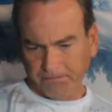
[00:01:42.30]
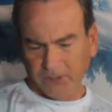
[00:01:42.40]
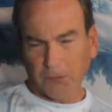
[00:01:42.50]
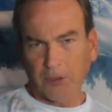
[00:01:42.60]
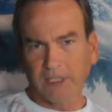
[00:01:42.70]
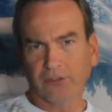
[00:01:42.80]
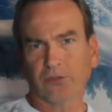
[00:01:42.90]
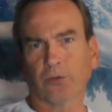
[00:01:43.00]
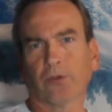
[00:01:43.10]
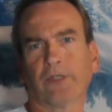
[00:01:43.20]

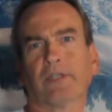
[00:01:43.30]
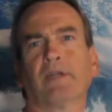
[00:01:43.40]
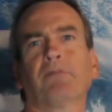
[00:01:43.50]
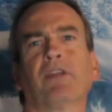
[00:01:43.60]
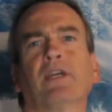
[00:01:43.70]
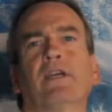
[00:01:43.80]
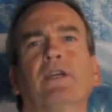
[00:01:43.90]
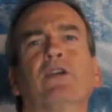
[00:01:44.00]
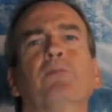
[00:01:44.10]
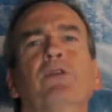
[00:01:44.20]
double-edged sword type thing.
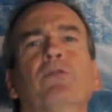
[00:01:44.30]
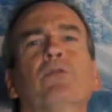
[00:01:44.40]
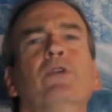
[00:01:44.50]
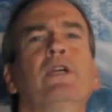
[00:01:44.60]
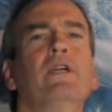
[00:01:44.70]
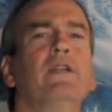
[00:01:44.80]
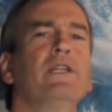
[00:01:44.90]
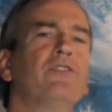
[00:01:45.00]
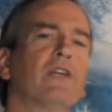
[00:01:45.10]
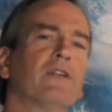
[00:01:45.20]
It could be
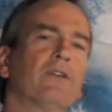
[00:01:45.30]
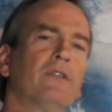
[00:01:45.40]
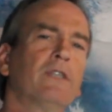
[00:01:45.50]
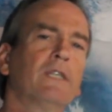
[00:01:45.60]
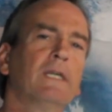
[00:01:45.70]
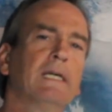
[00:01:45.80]
really gentle.